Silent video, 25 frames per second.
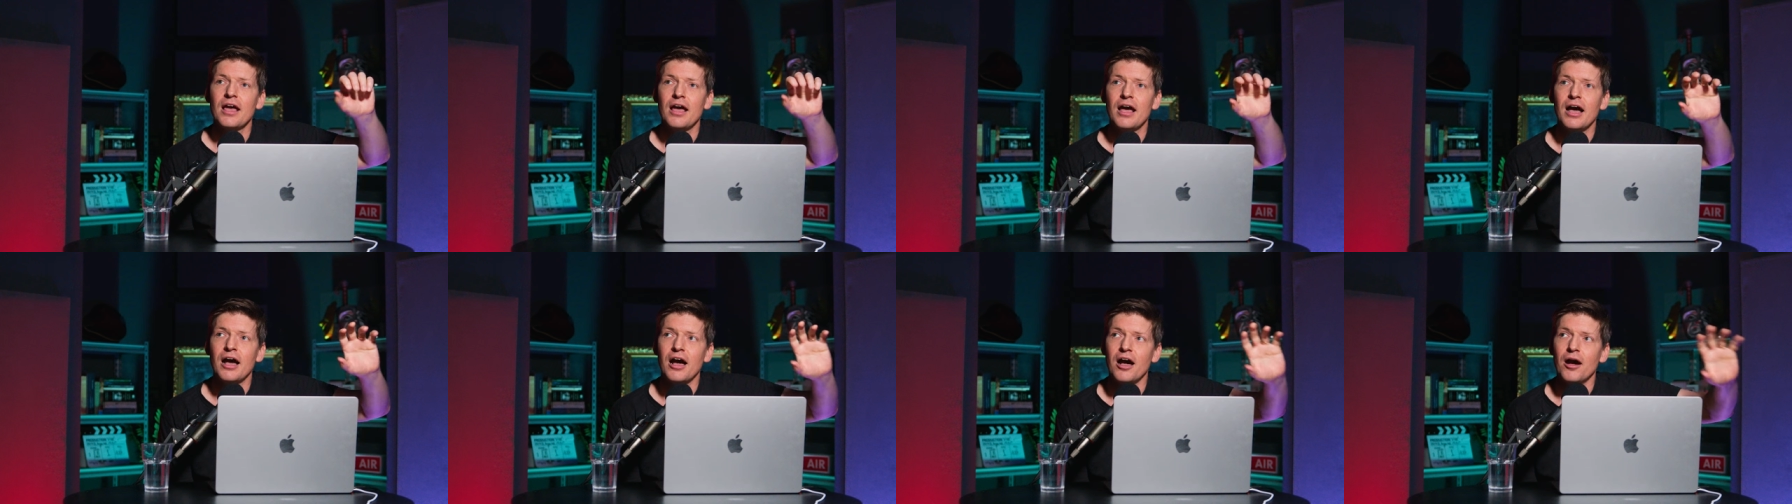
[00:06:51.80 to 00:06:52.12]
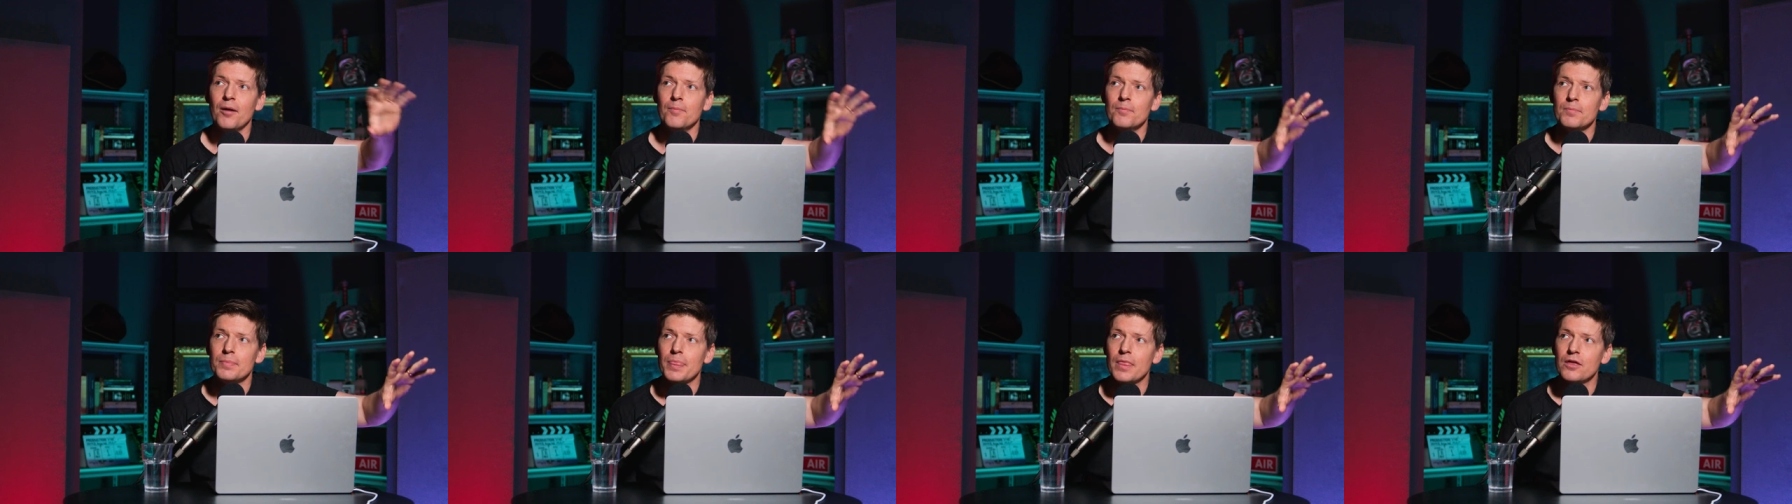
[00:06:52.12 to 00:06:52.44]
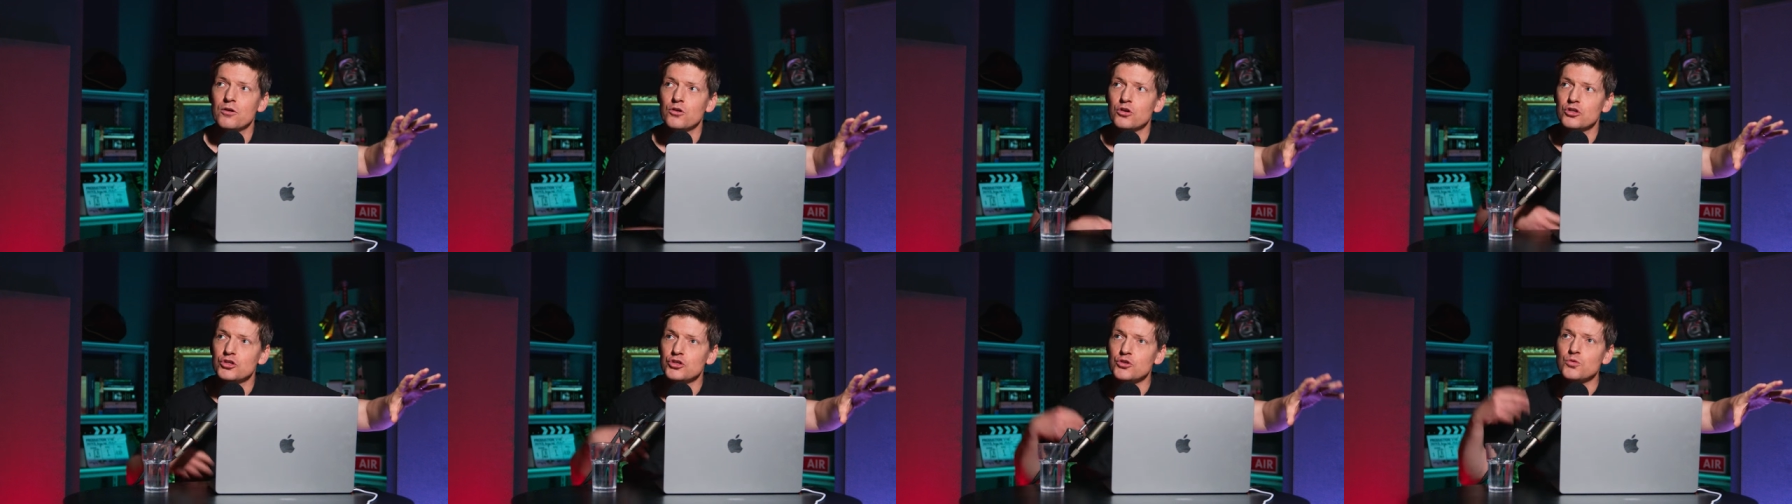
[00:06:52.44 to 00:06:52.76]
um,
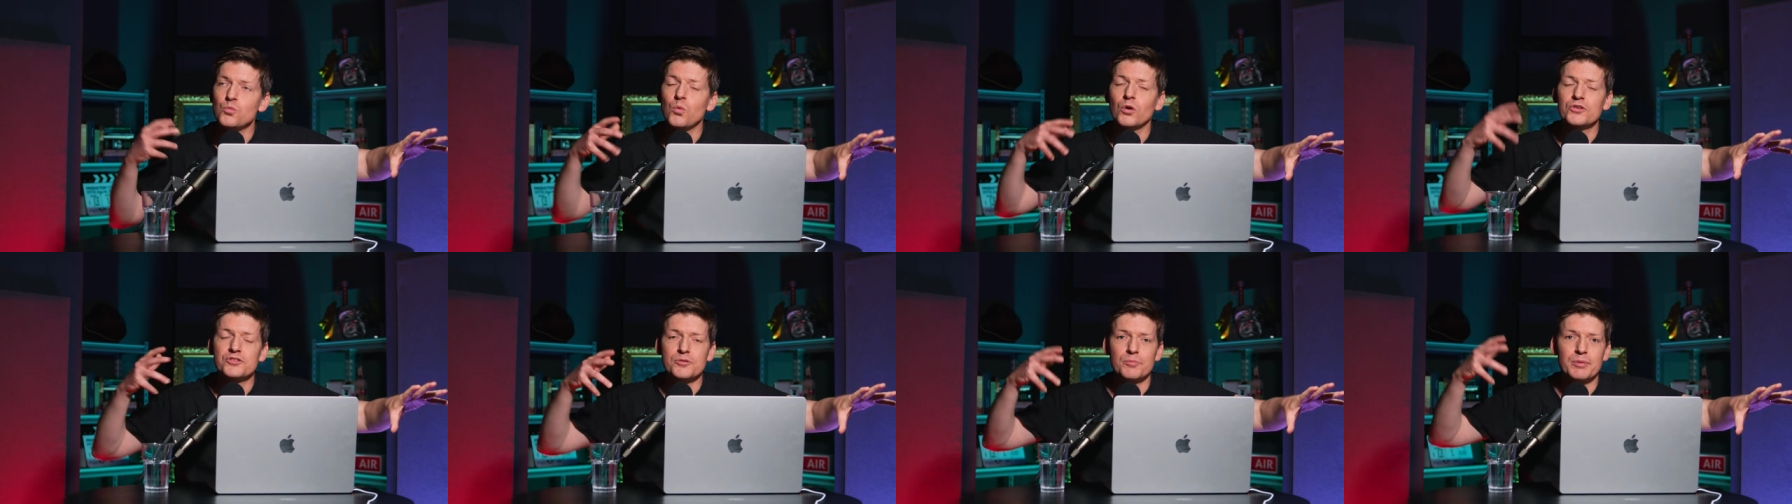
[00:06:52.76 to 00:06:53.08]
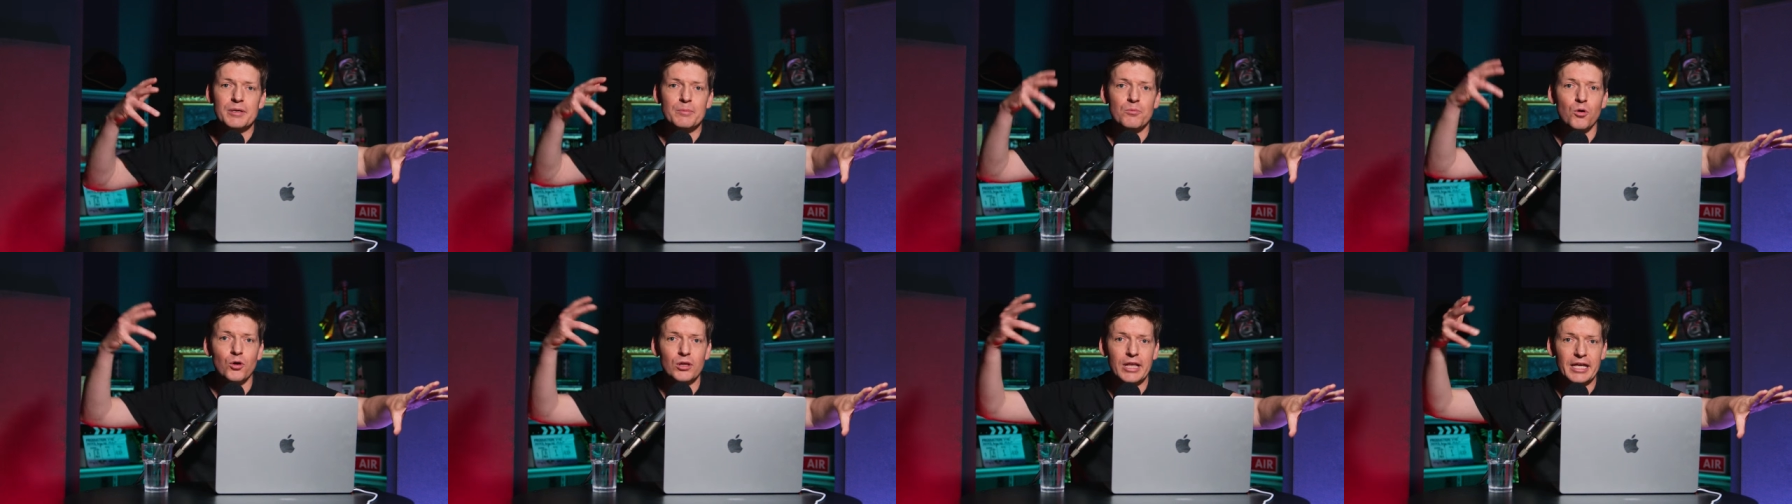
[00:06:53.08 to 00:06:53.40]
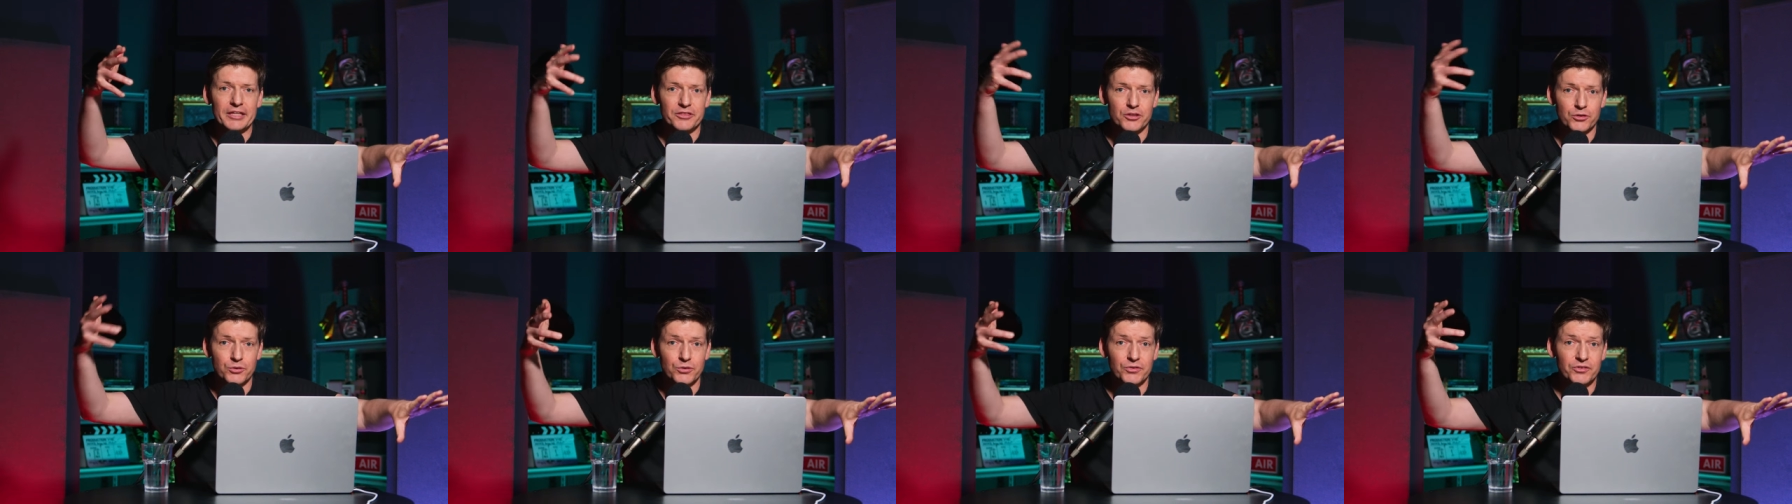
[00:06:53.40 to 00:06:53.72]
you want to be more
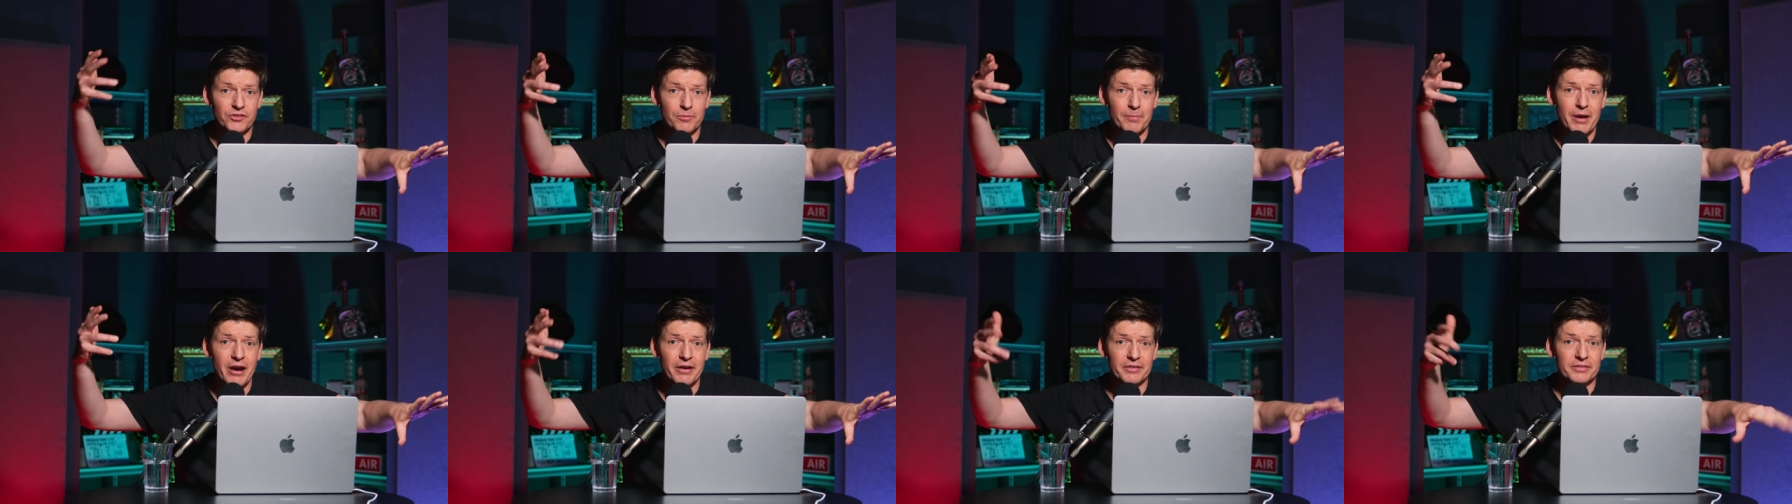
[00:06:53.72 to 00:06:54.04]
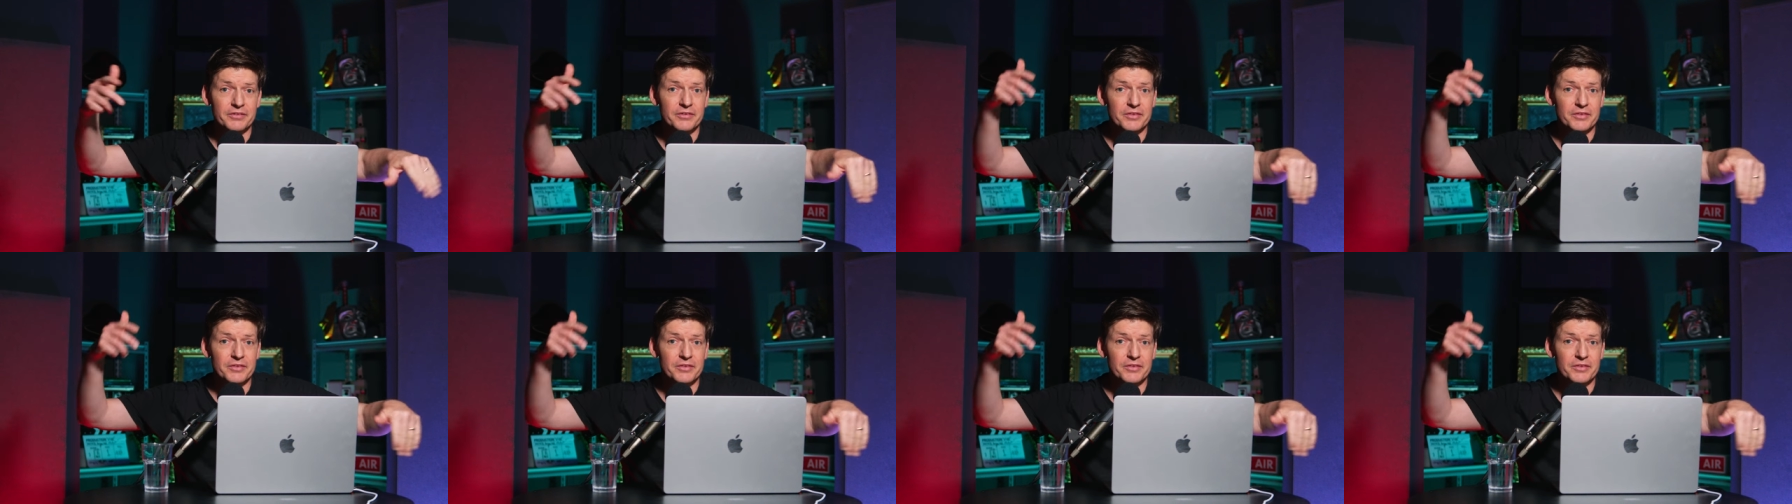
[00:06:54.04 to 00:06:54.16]
like the Good Samaritan.